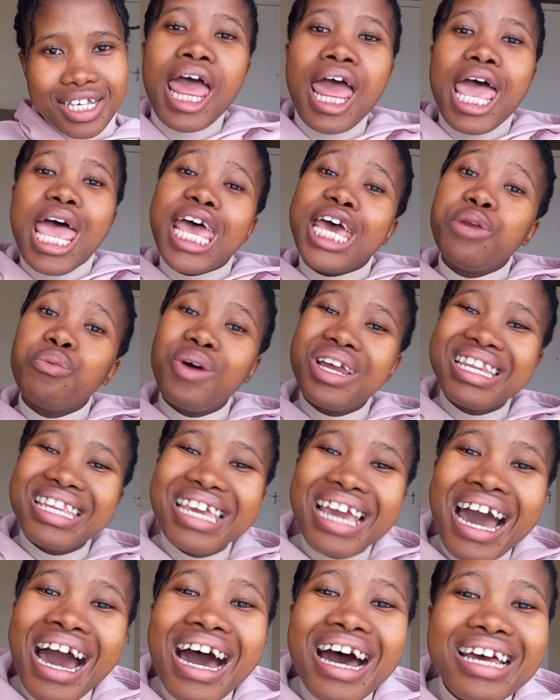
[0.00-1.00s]
And with
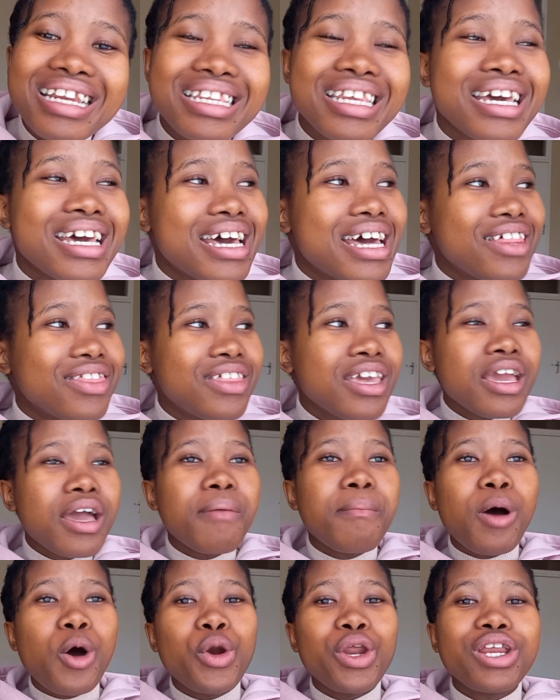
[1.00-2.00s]
cut, think
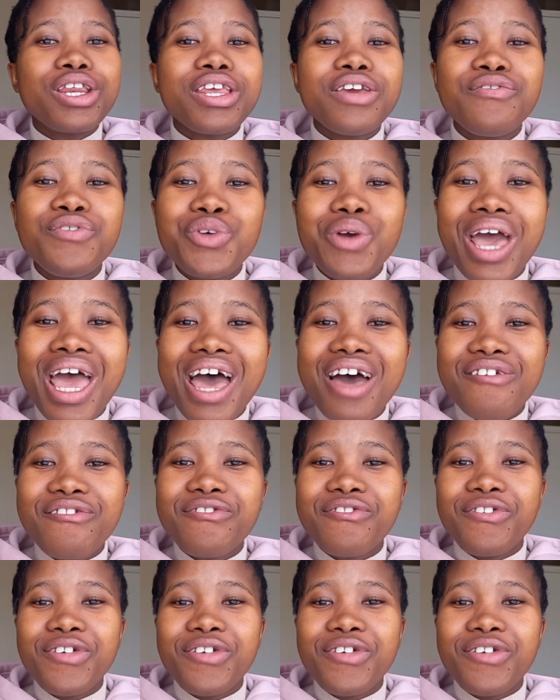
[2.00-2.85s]
about it: if you have,